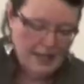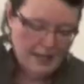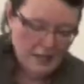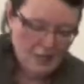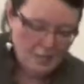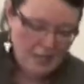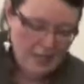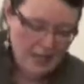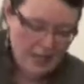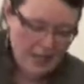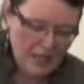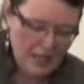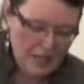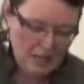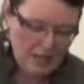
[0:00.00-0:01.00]
And the
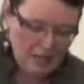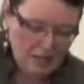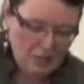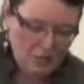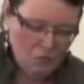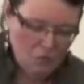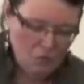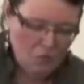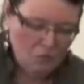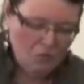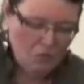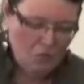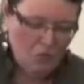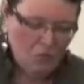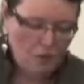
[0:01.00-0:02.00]
B was
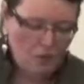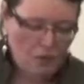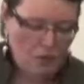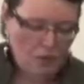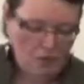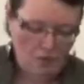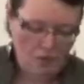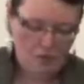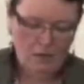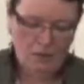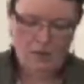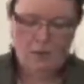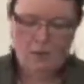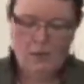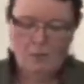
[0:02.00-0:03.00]
for
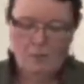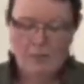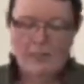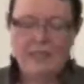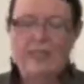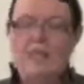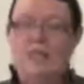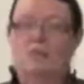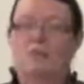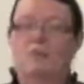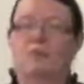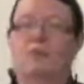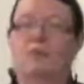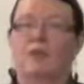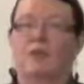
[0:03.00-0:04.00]
believe.
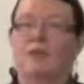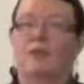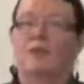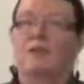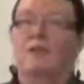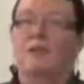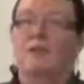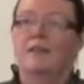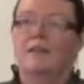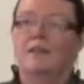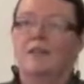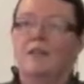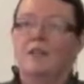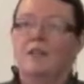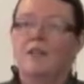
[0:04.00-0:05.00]

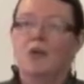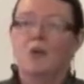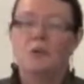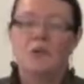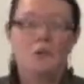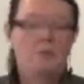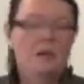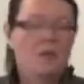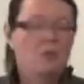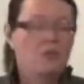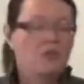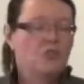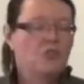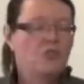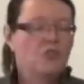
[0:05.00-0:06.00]
Knowing about
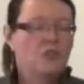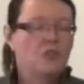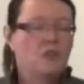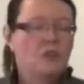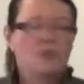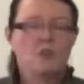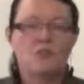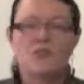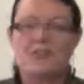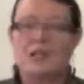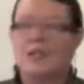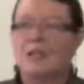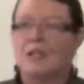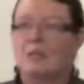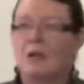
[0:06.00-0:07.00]
what you do,
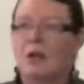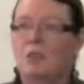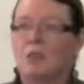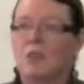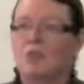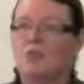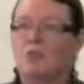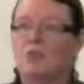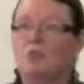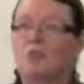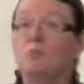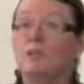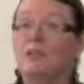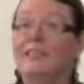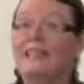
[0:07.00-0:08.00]
understanding about what you
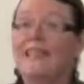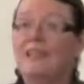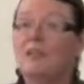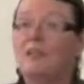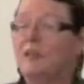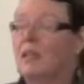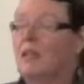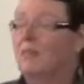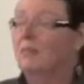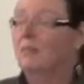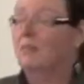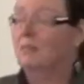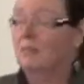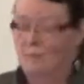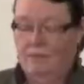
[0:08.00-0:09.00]
do, believing
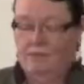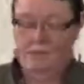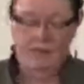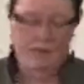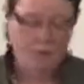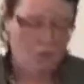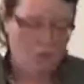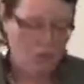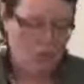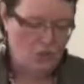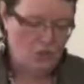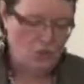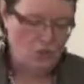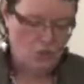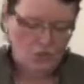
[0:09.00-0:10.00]
in what
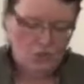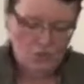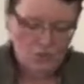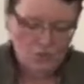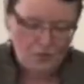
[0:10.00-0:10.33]
you do.